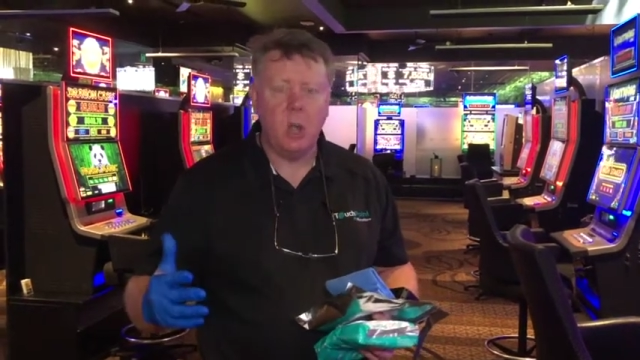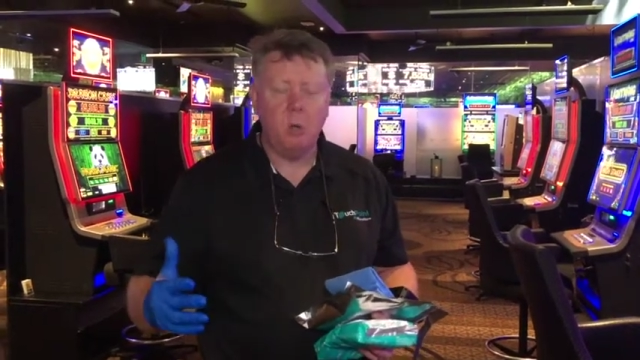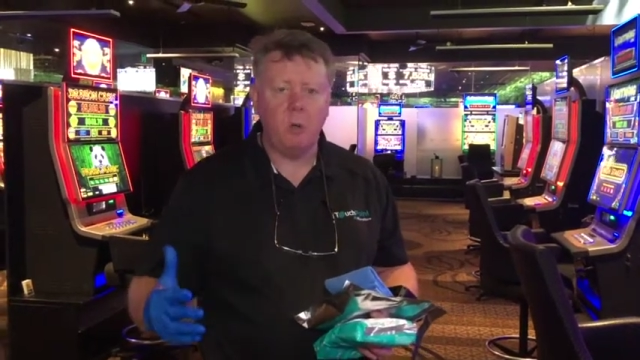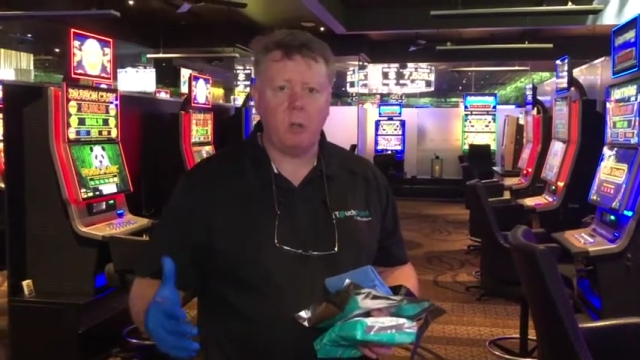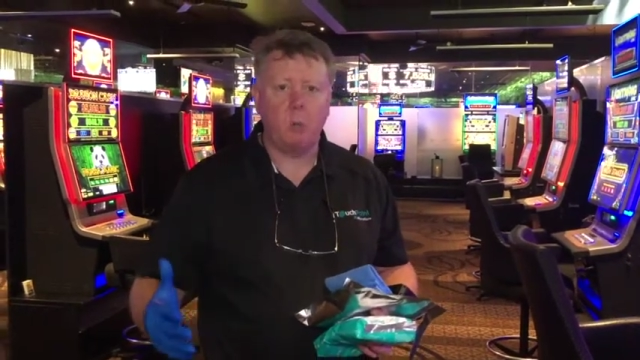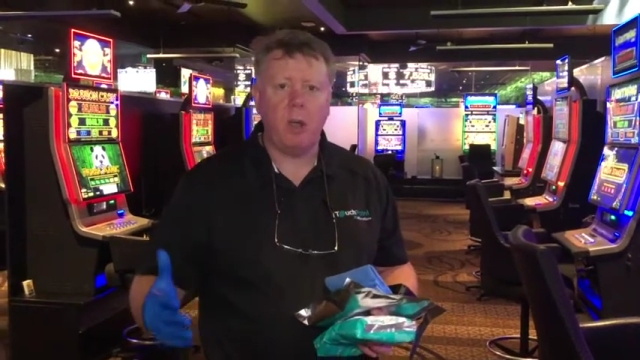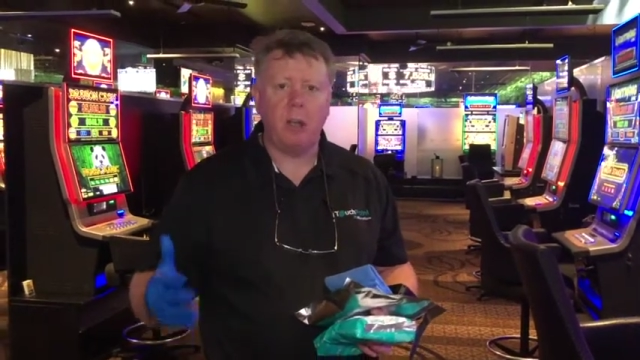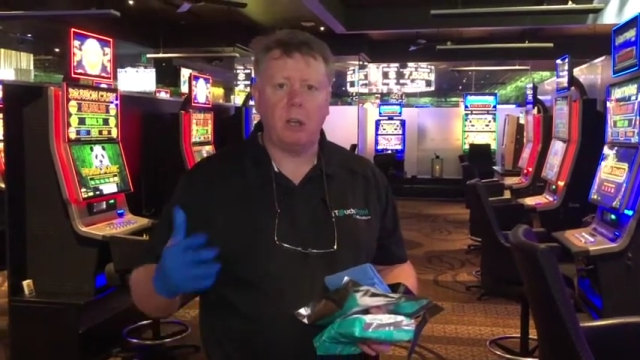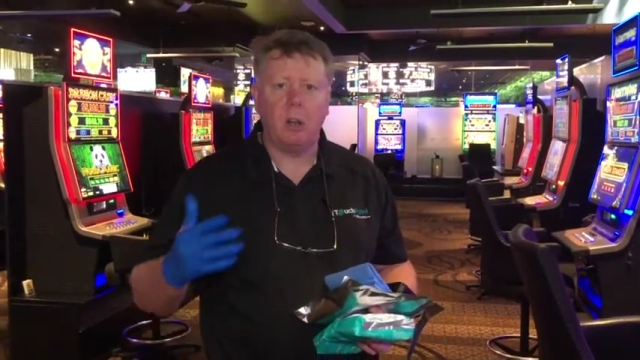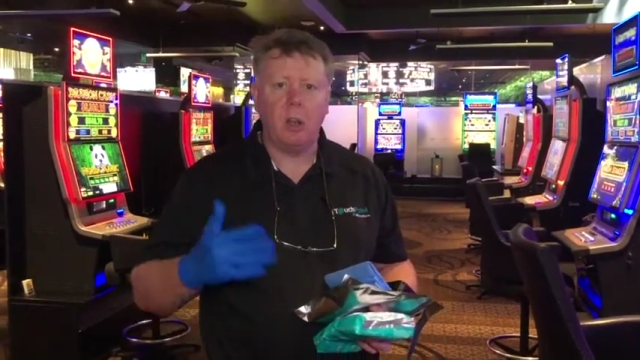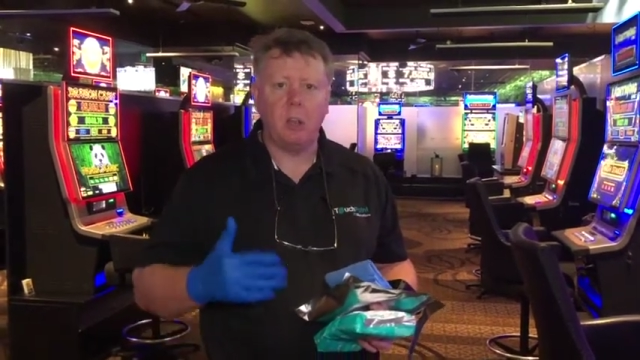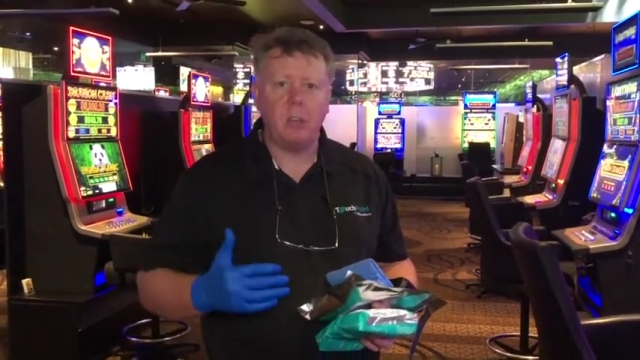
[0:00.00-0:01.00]
with one
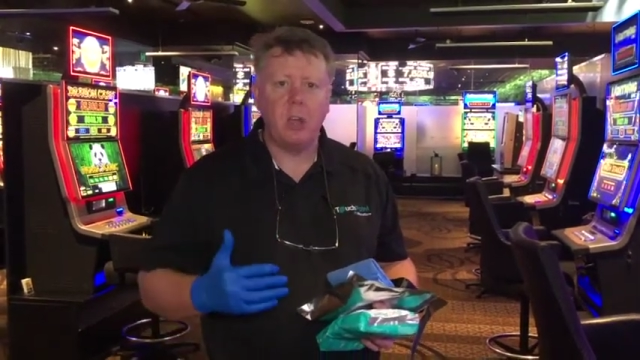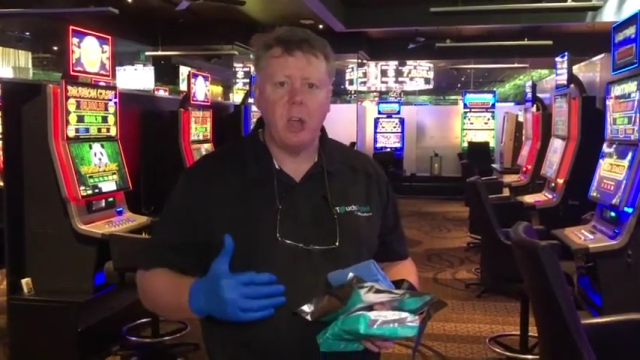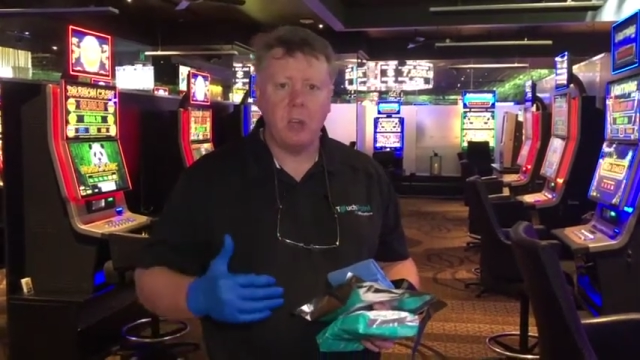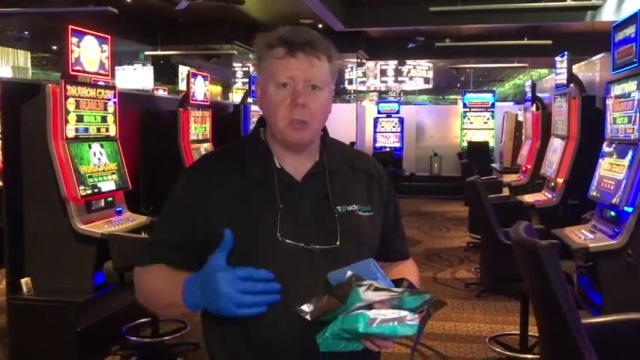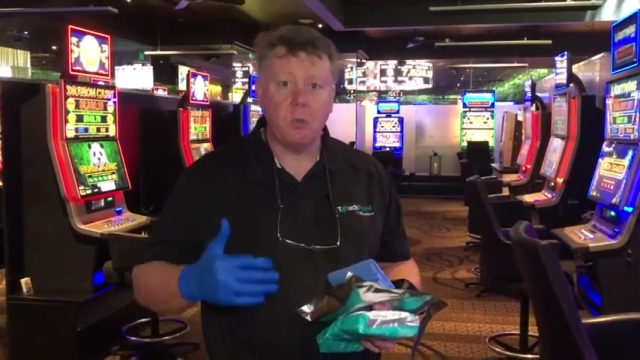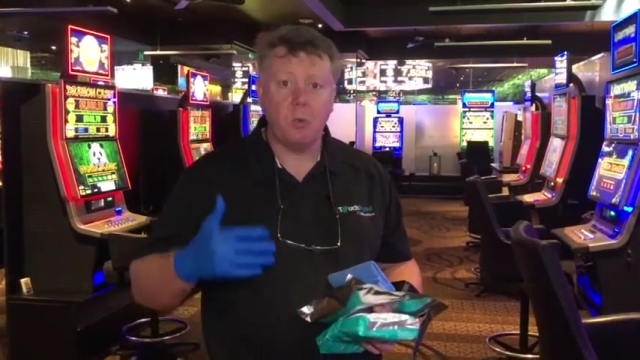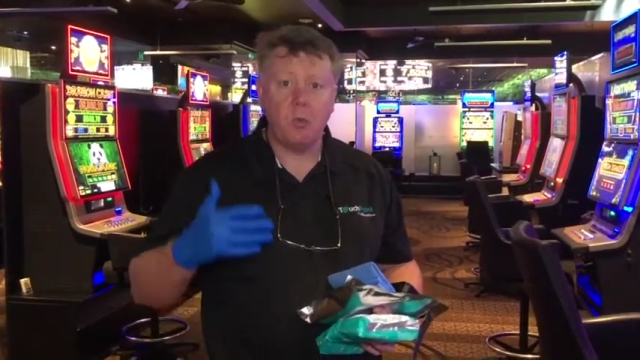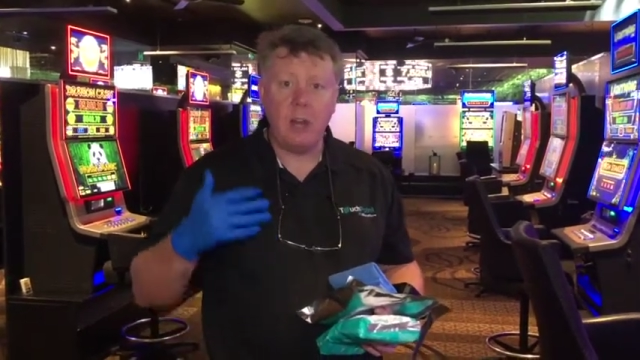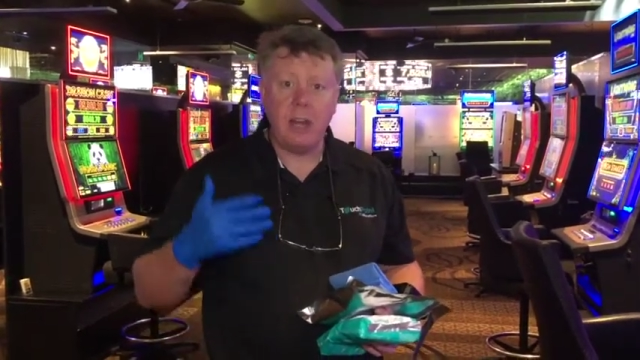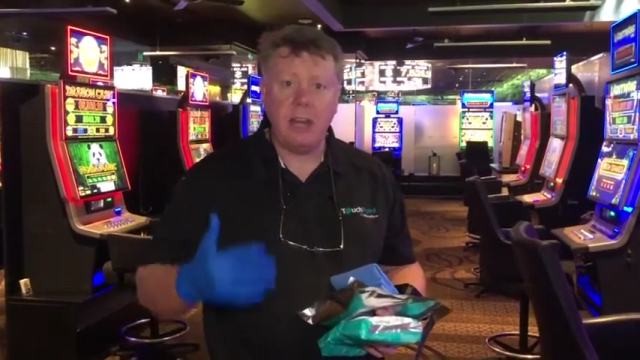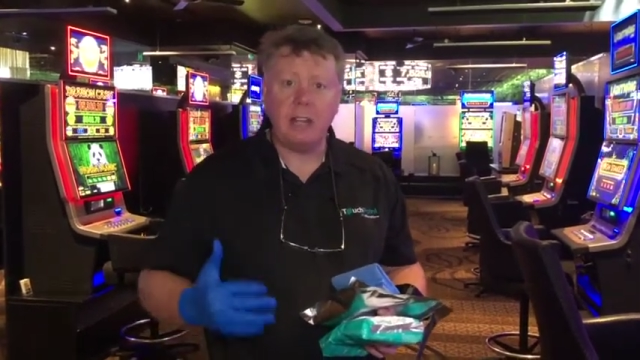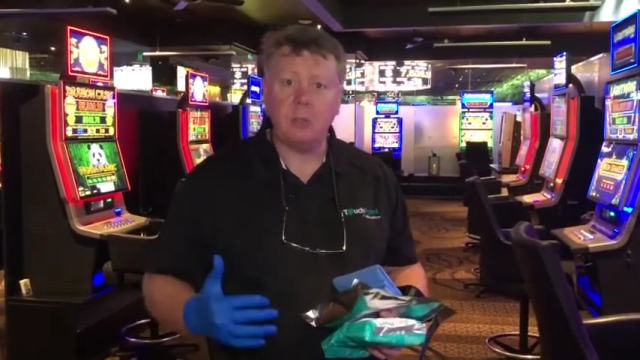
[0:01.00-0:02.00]
cloth, the
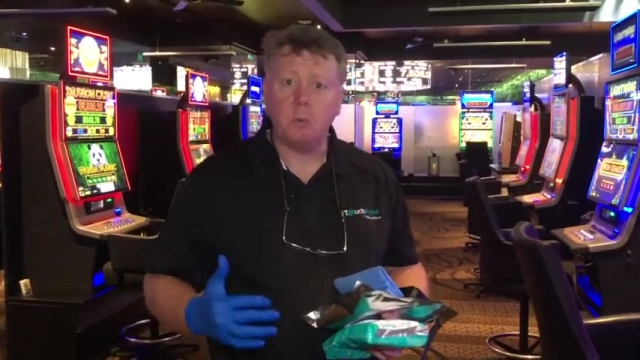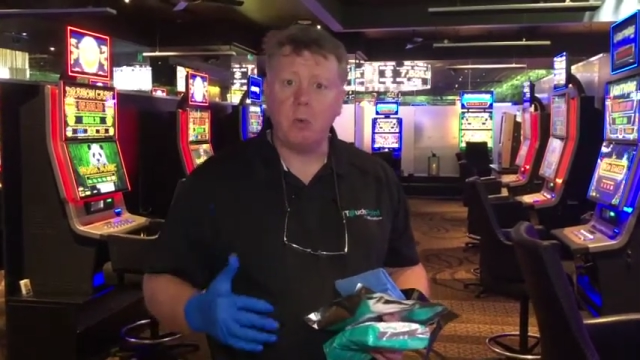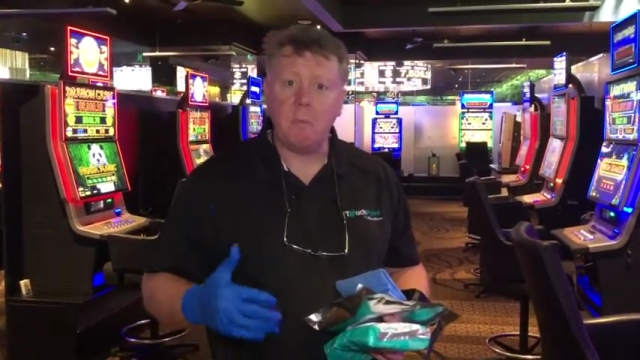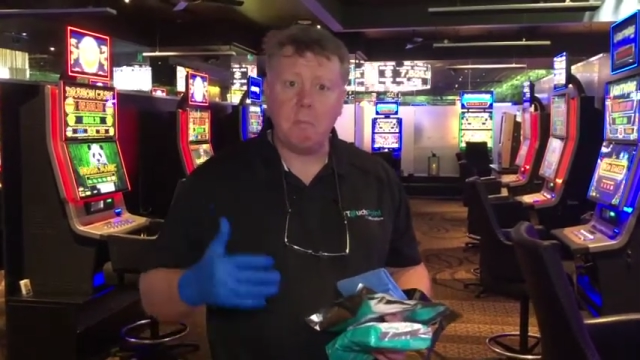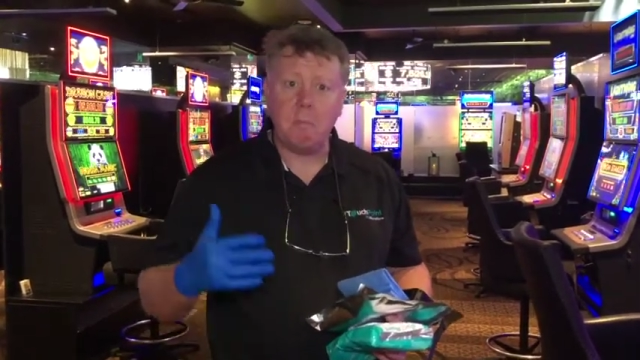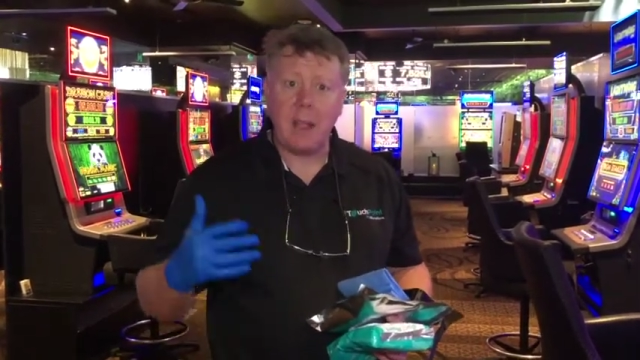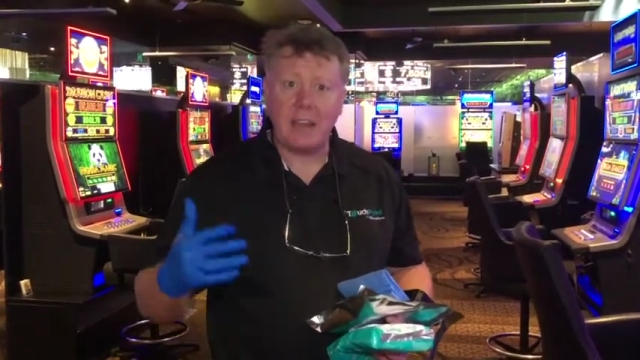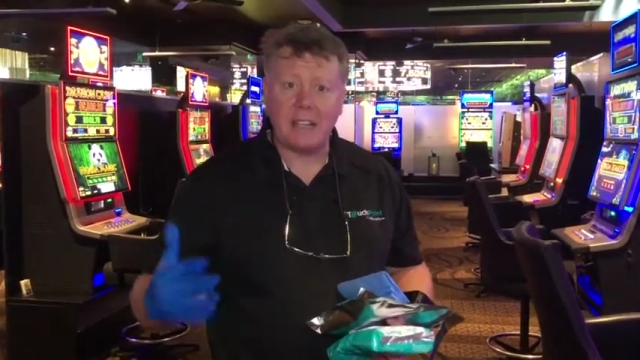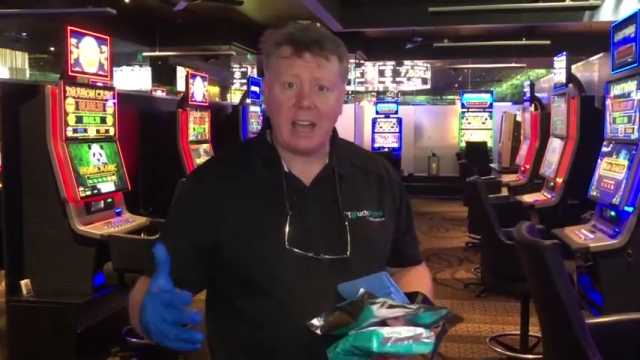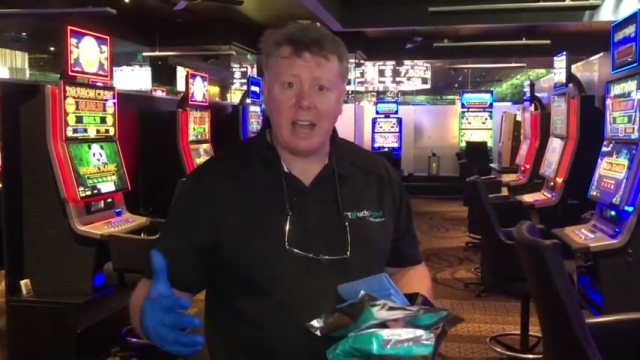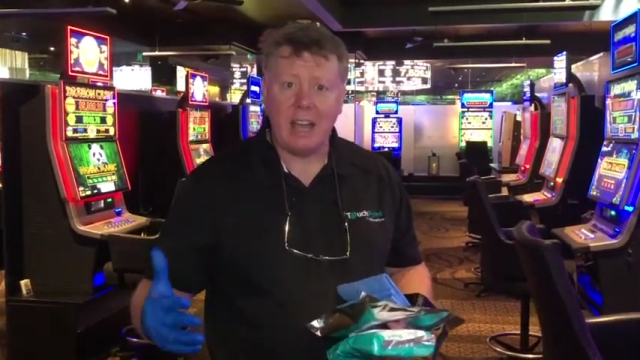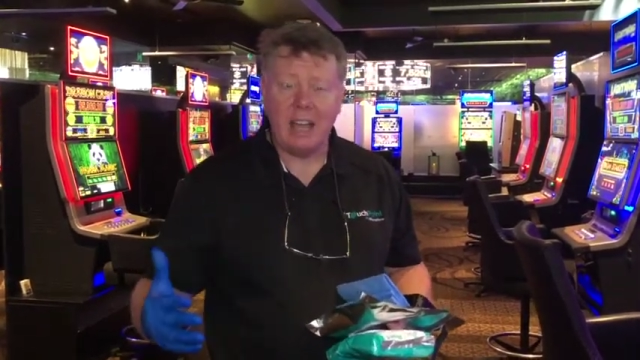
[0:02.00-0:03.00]
readings were
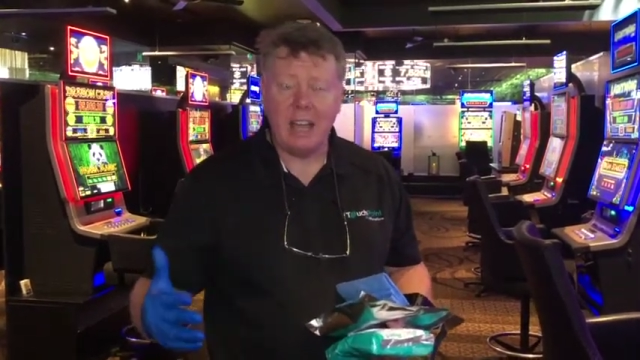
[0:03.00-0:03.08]
better,